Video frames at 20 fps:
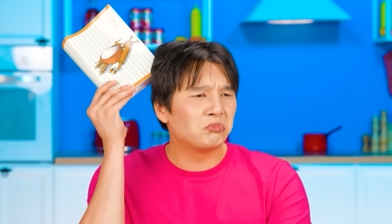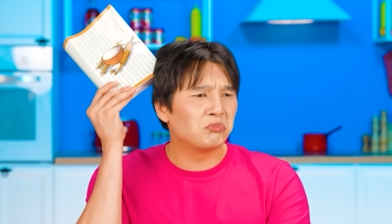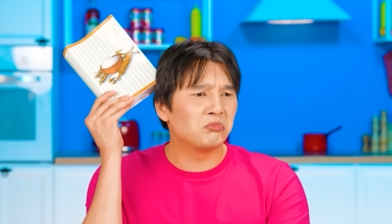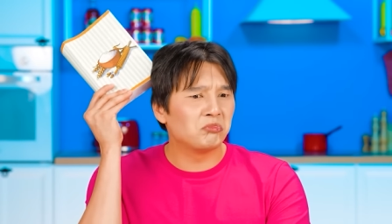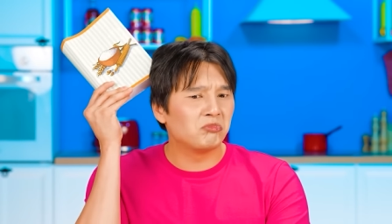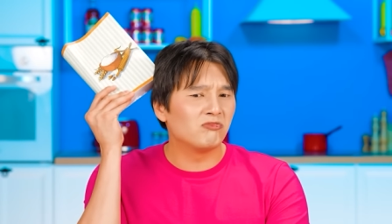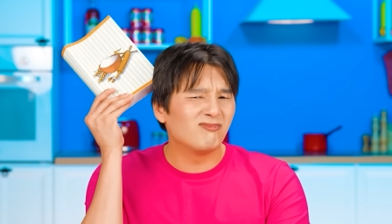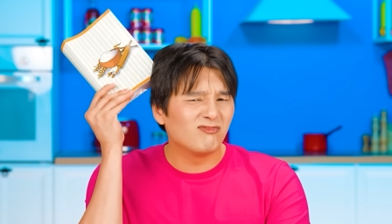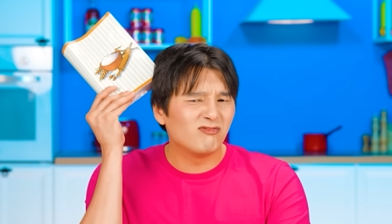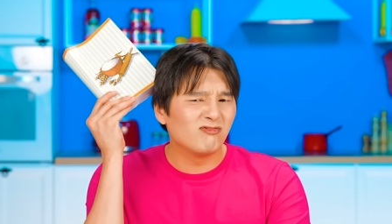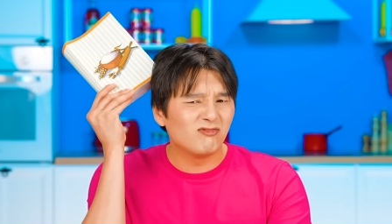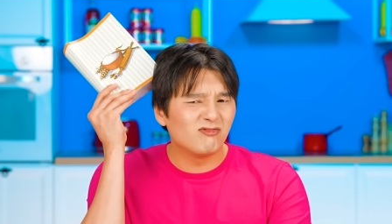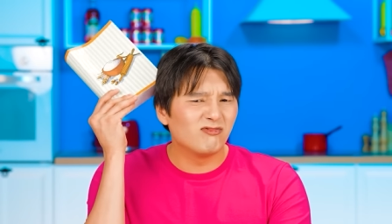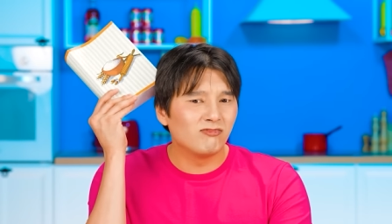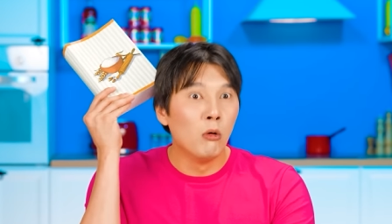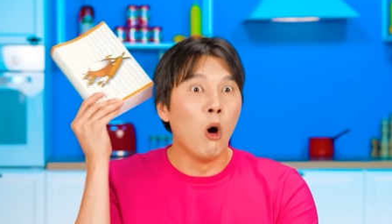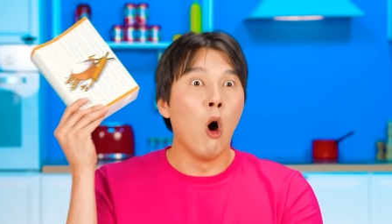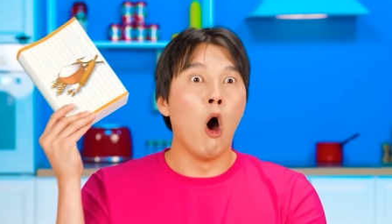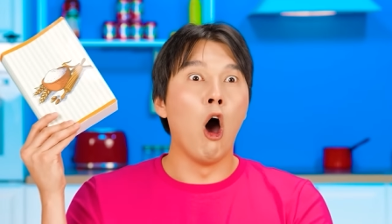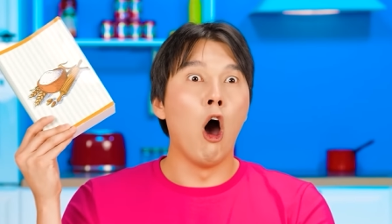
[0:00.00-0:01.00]
have?
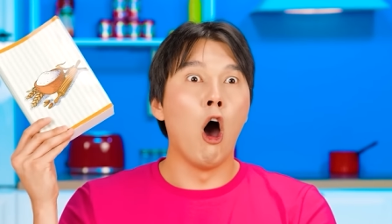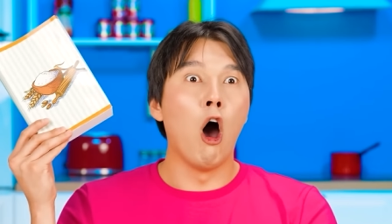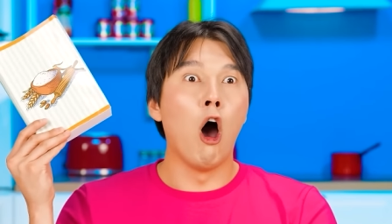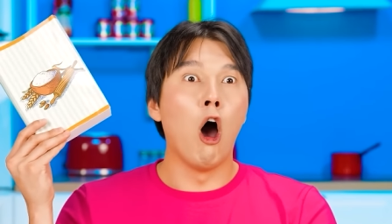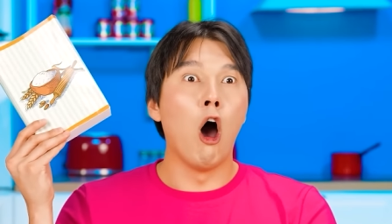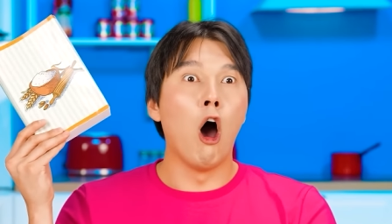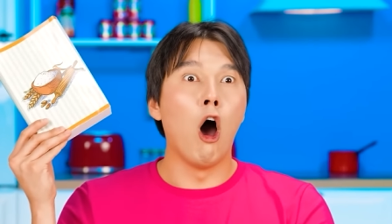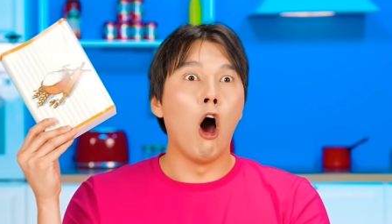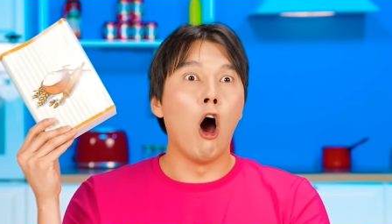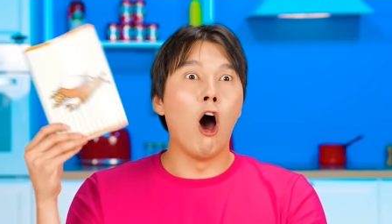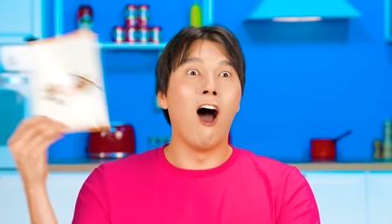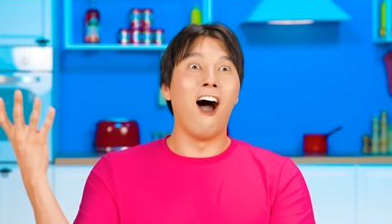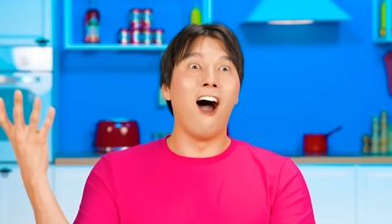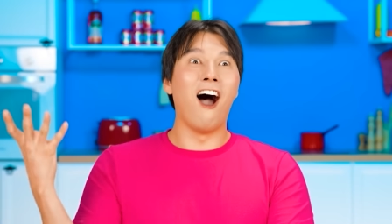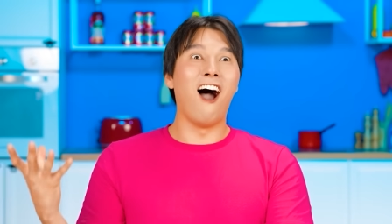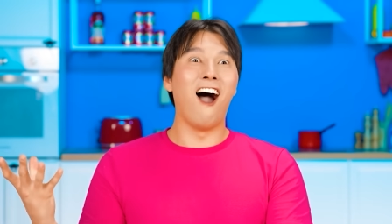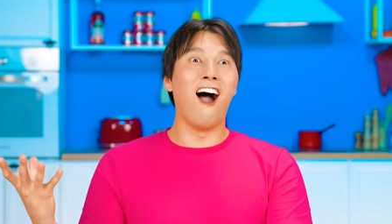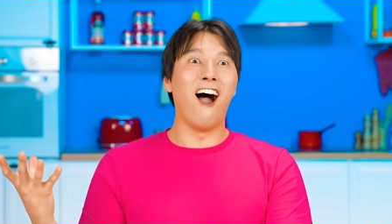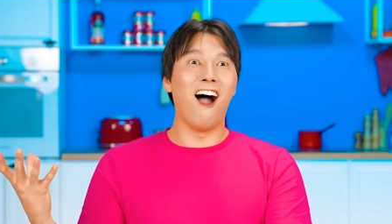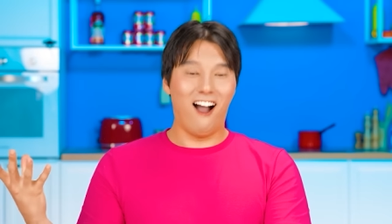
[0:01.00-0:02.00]
Oh,
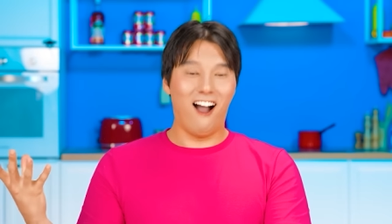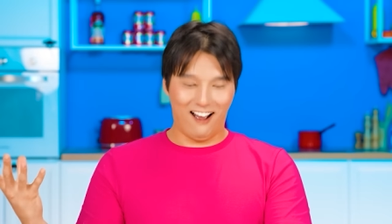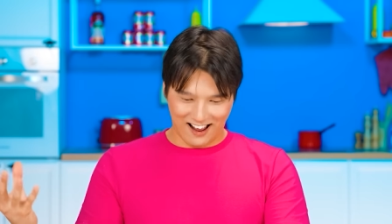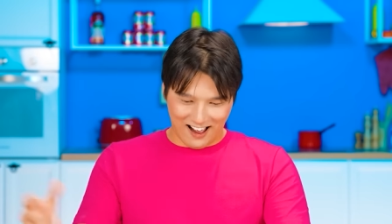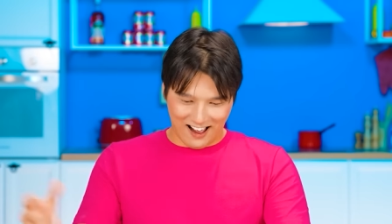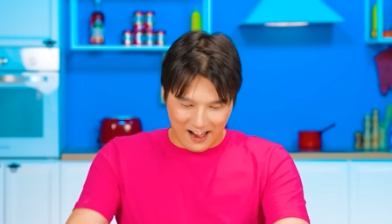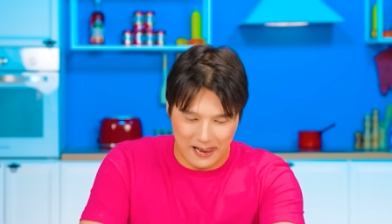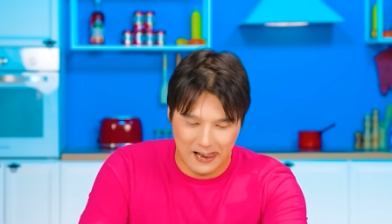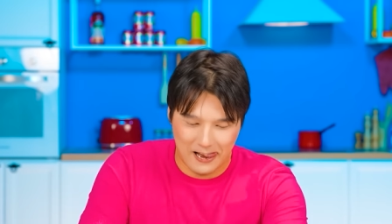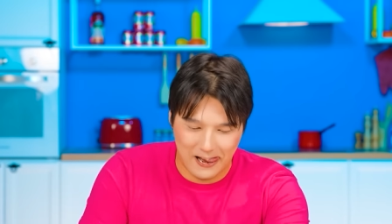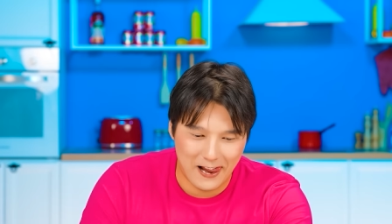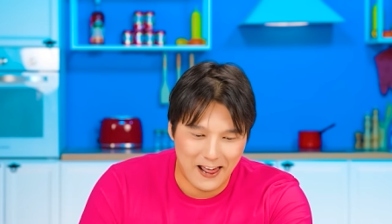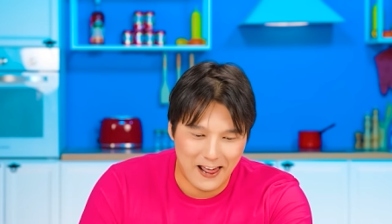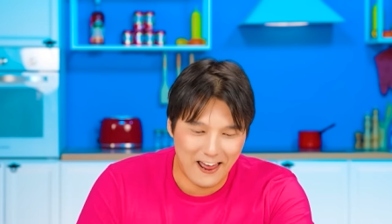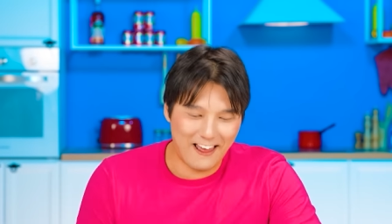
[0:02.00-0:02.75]
Granny, well…